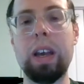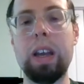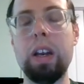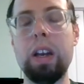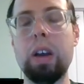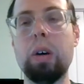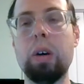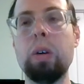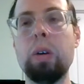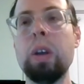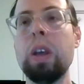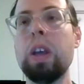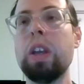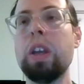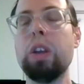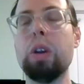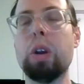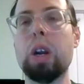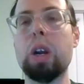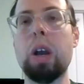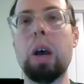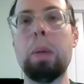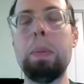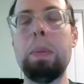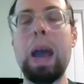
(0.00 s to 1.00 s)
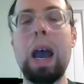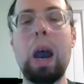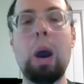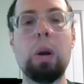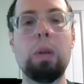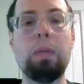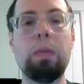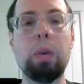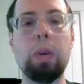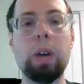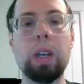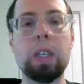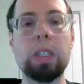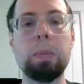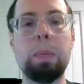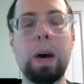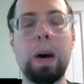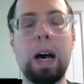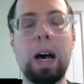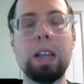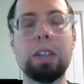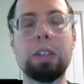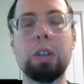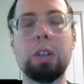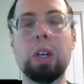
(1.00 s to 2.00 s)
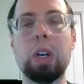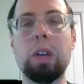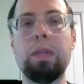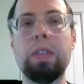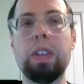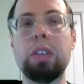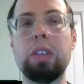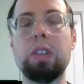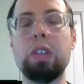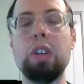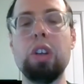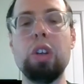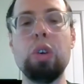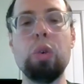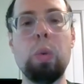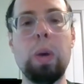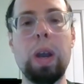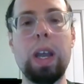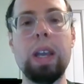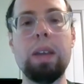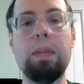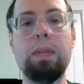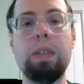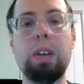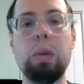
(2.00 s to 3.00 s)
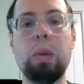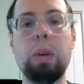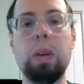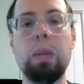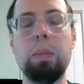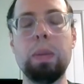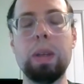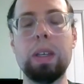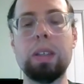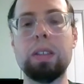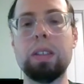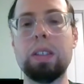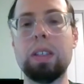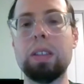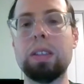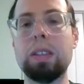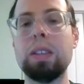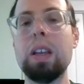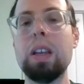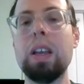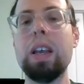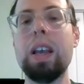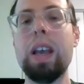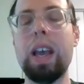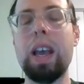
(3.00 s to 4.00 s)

I know you're a powerful expositor of this new way of doing business,